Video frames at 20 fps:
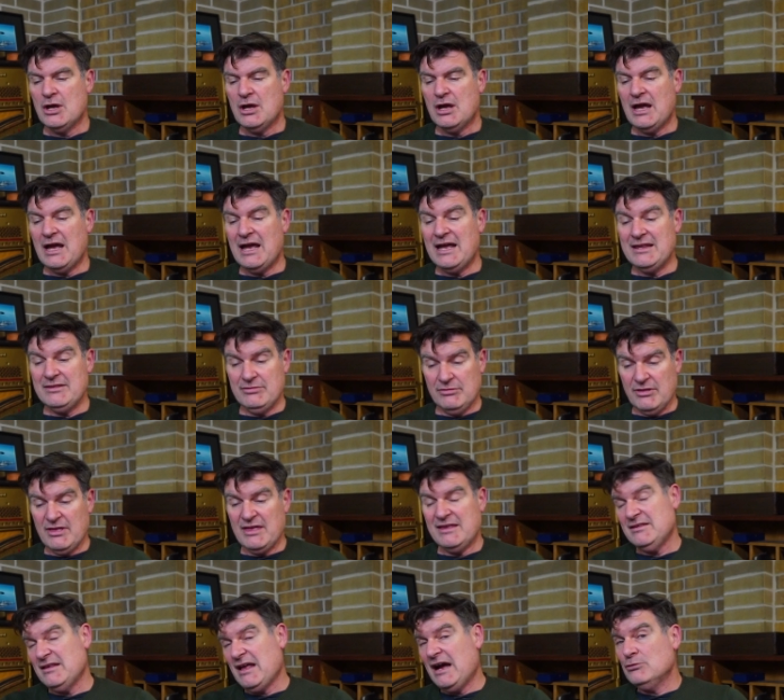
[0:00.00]
and
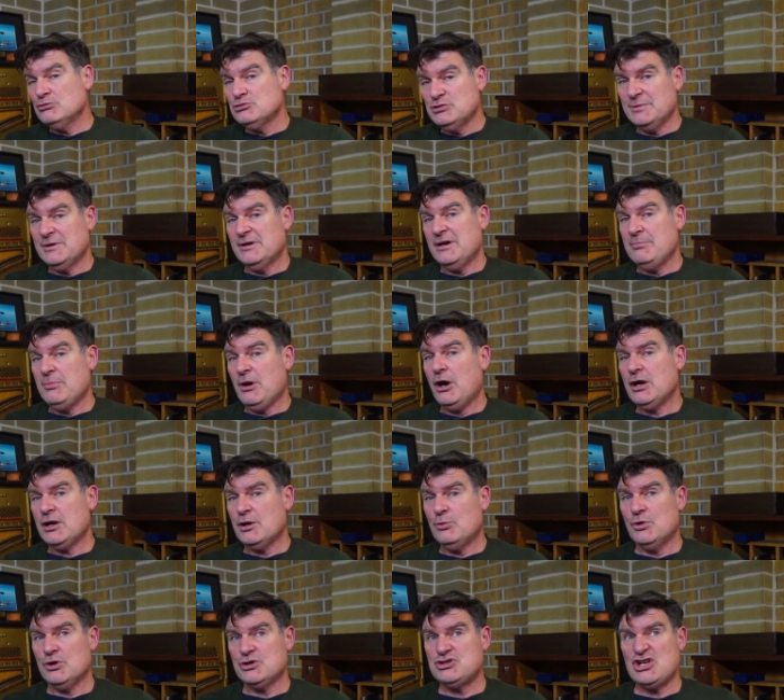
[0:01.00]
then ultimately buying a
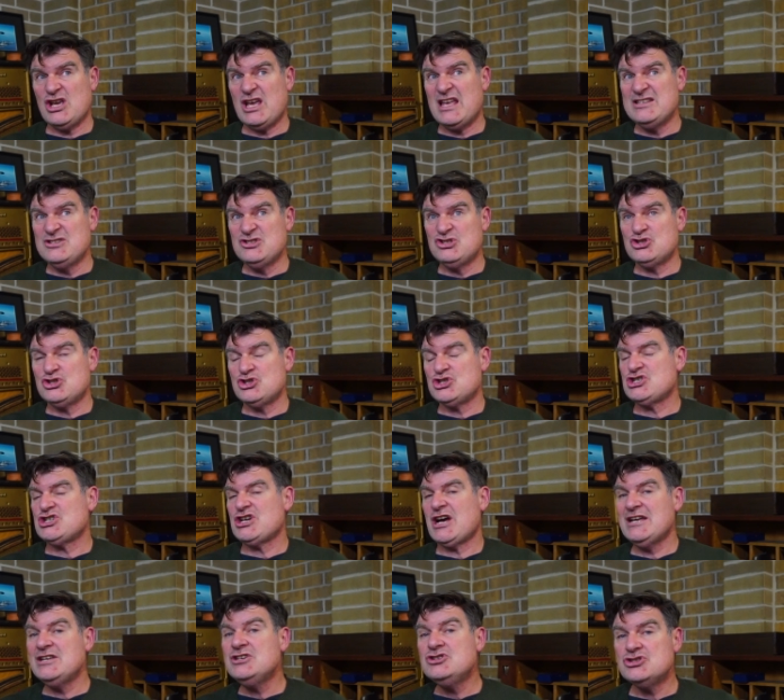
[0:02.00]
watch is
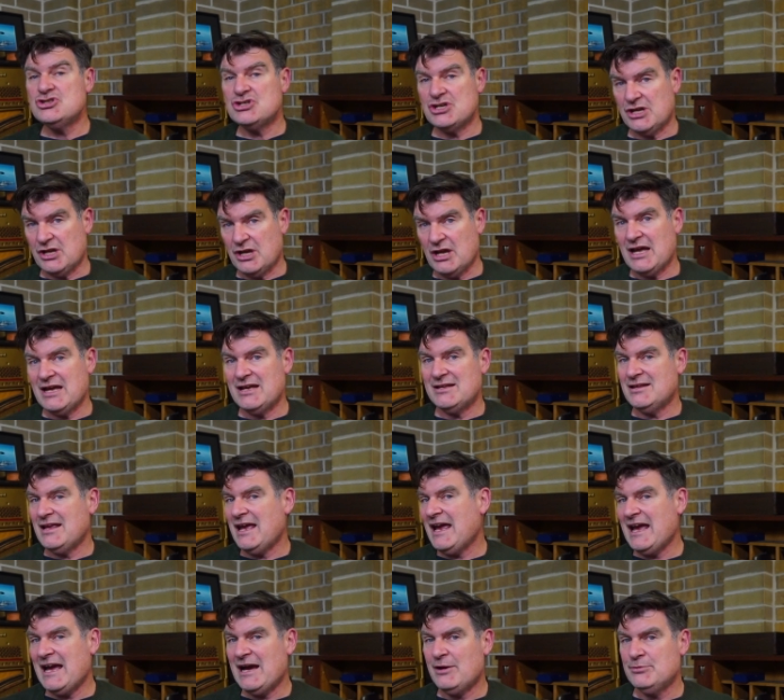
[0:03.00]
changing and
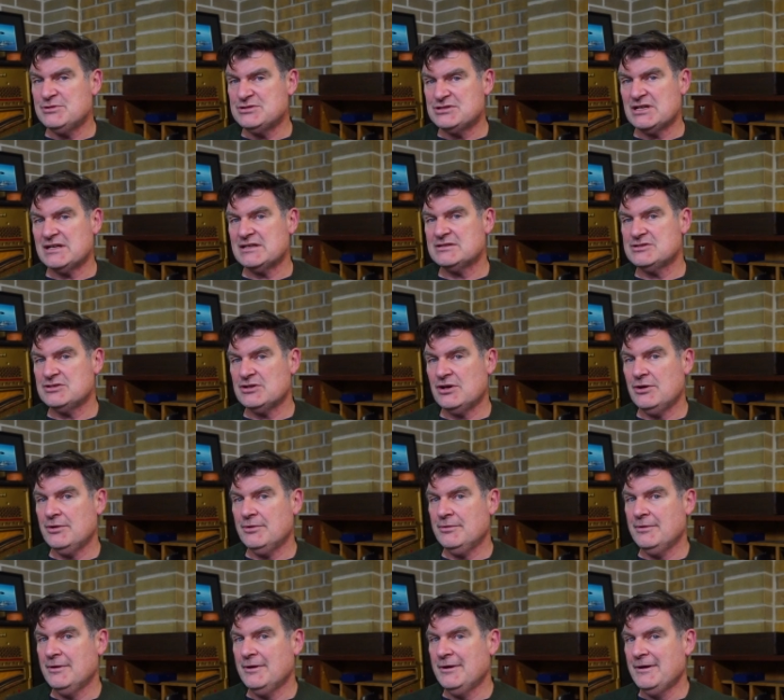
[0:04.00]
how is that so?
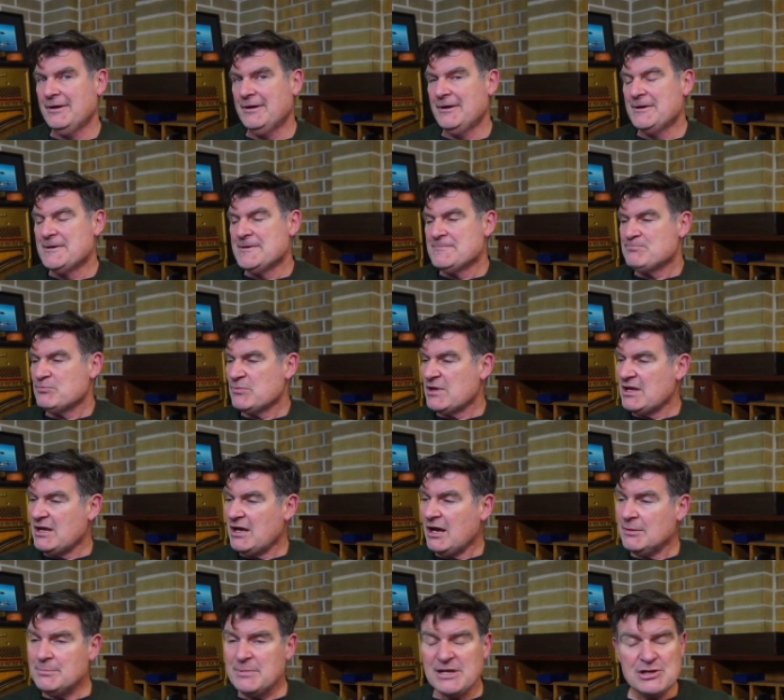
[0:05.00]

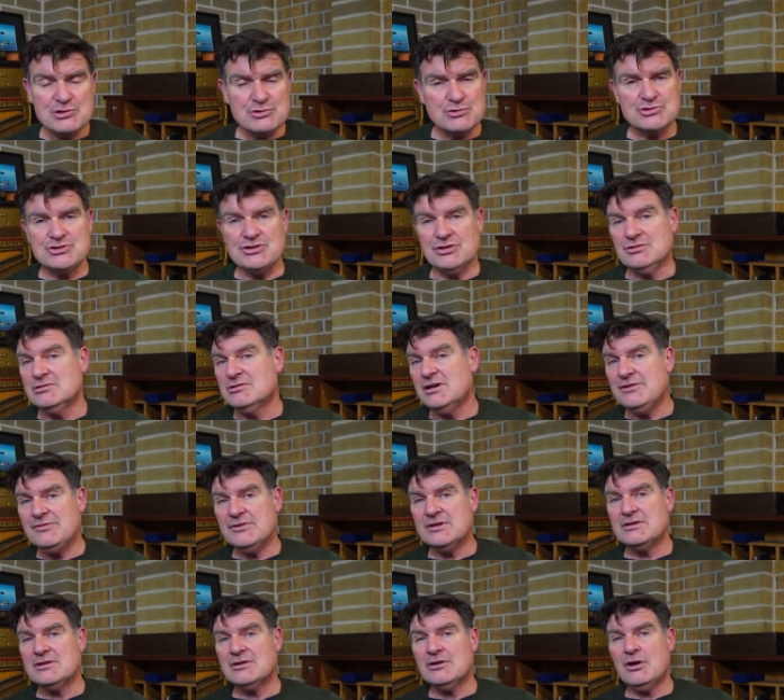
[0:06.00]
I'd be interested. Leave
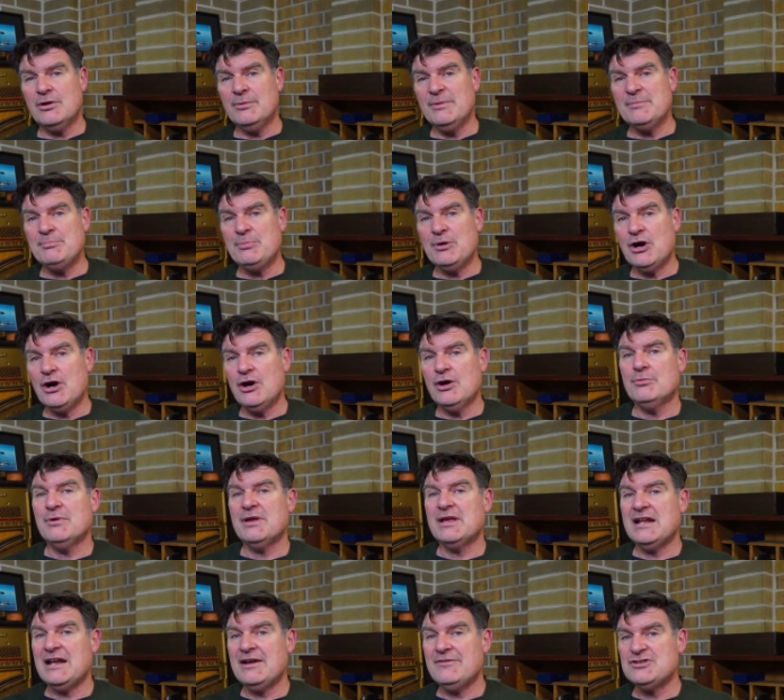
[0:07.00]
it, comment below. We
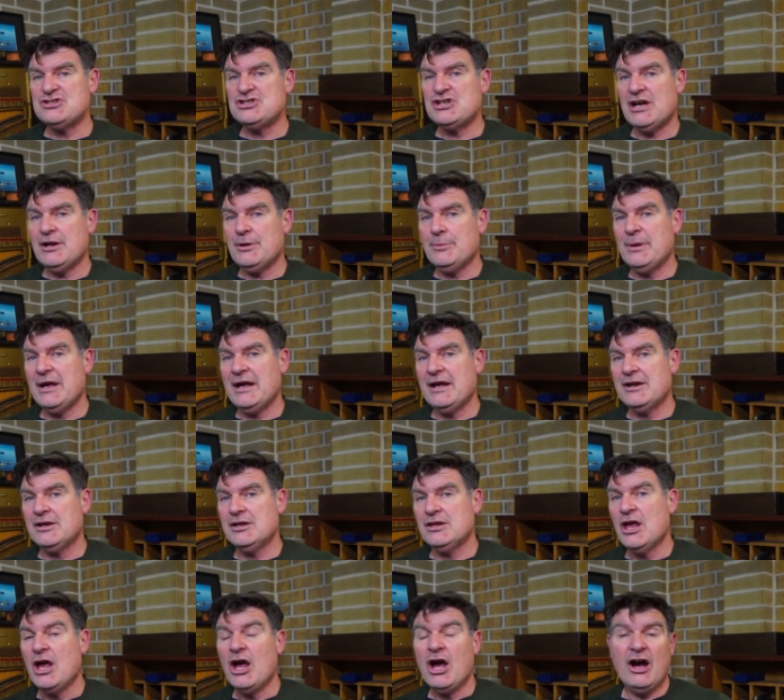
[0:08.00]
can have a chat about it.
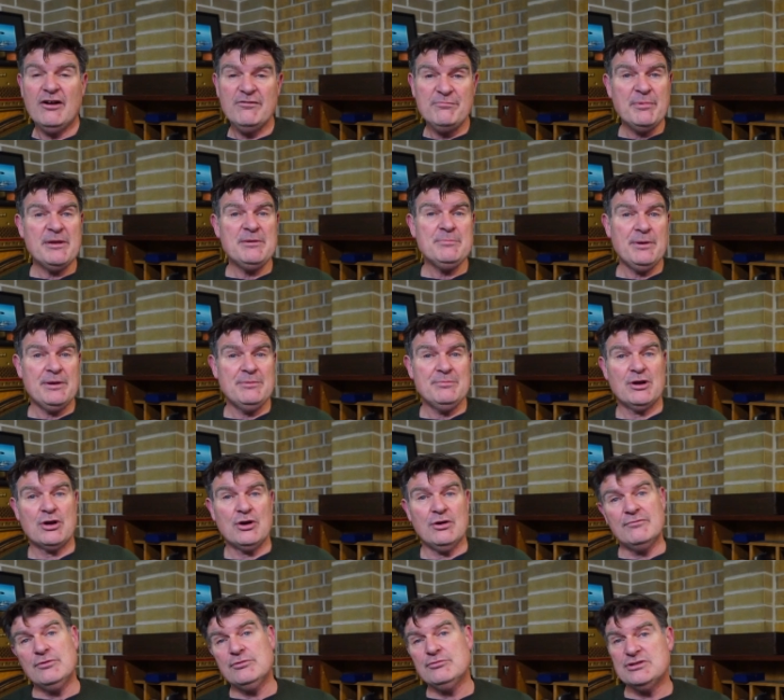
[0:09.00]
I've been Pete
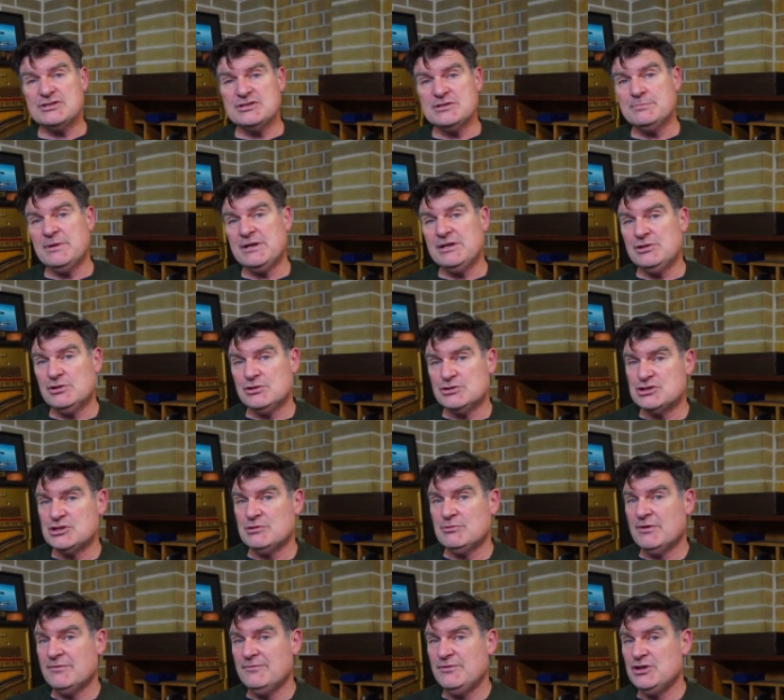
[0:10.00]
McConvill. This has been Not
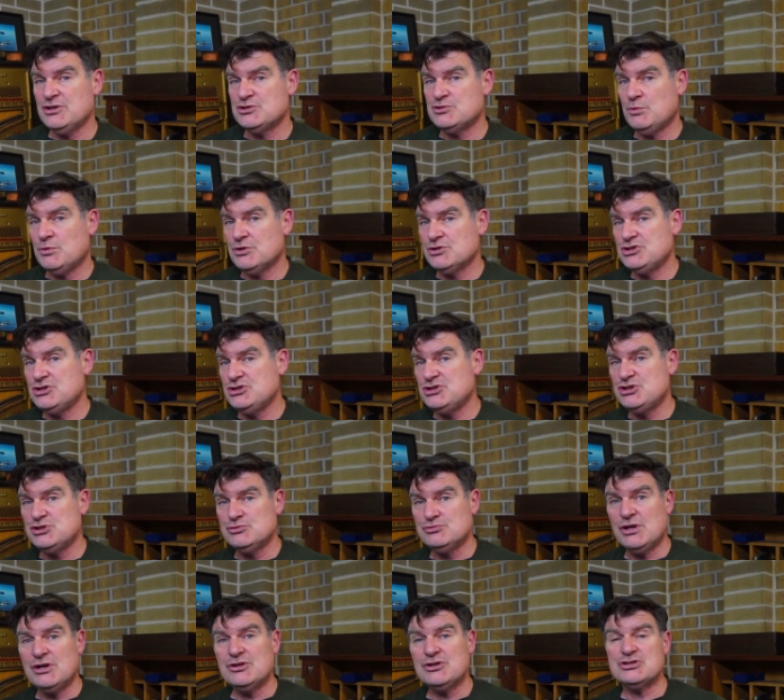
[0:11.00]
So Obvious Watches. You'll
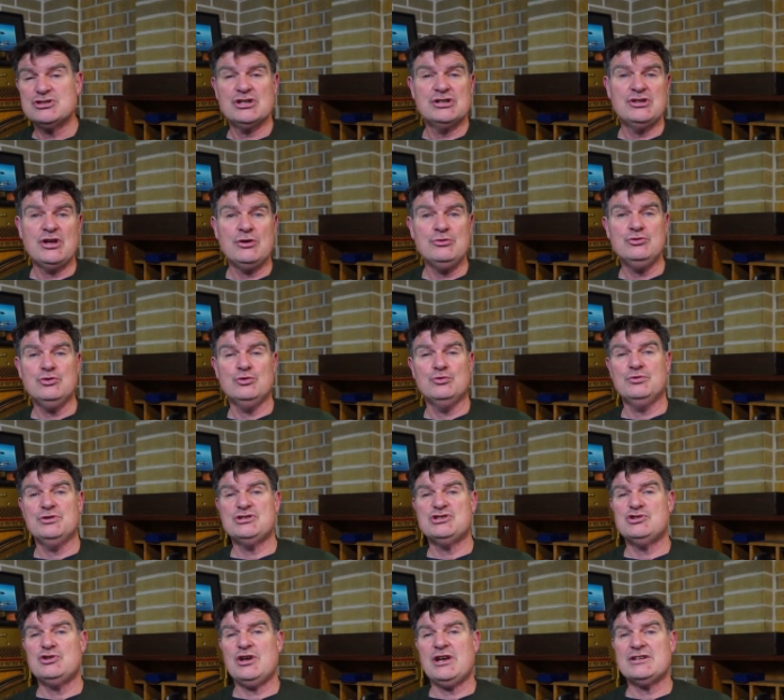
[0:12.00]
notice I don't do
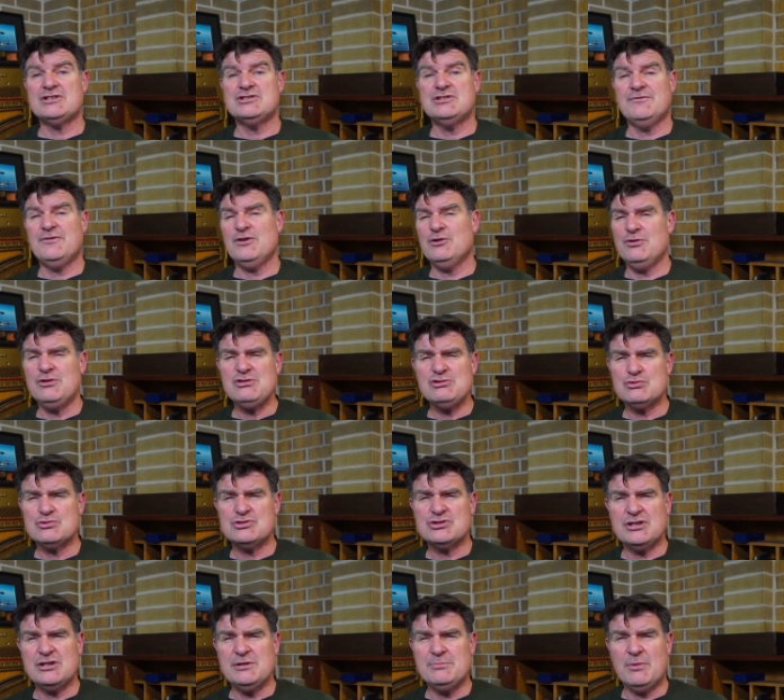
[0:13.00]
wrist checks. If you're
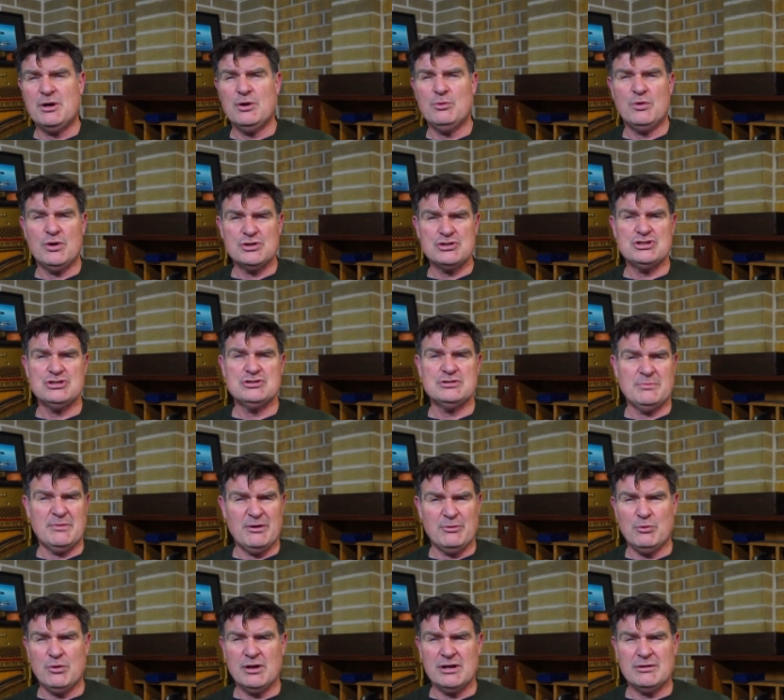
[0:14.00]
interested in my watches and my
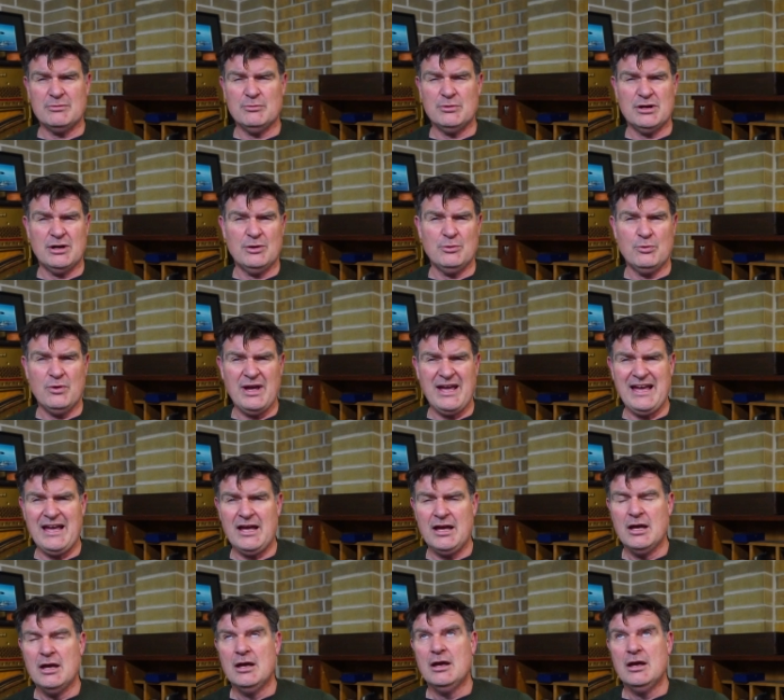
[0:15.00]
what, what I wear,